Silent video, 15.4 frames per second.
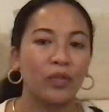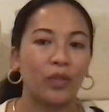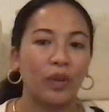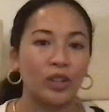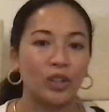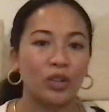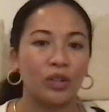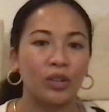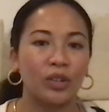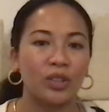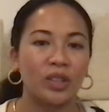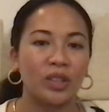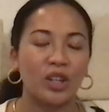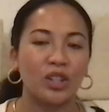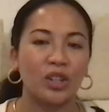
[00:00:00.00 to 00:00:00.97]
French
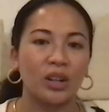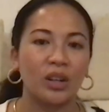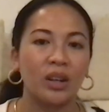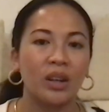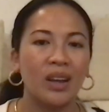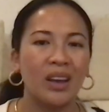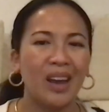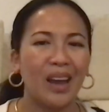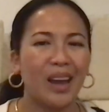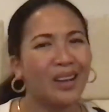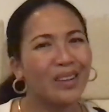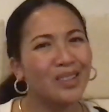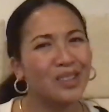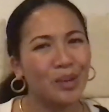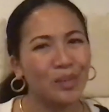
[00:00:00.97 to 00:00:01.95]
colonization.
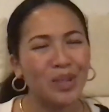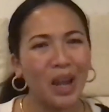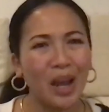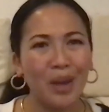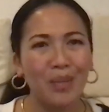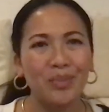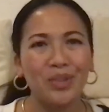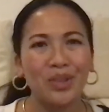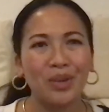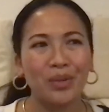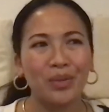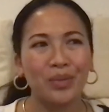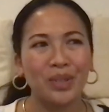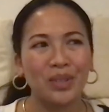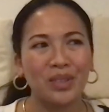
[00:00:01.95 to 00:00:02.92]
And sometimes there
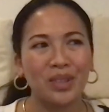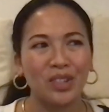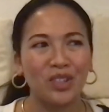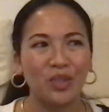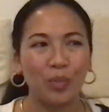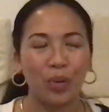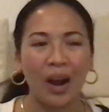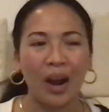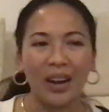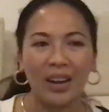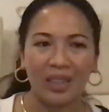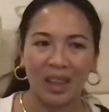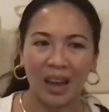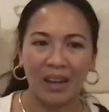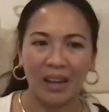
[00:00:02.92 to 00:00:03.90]
was a sense of pride
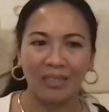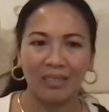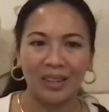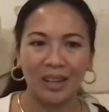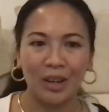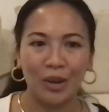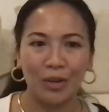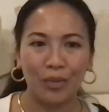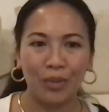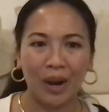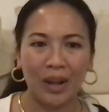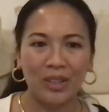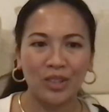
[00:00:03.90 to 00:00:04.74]
in that, right?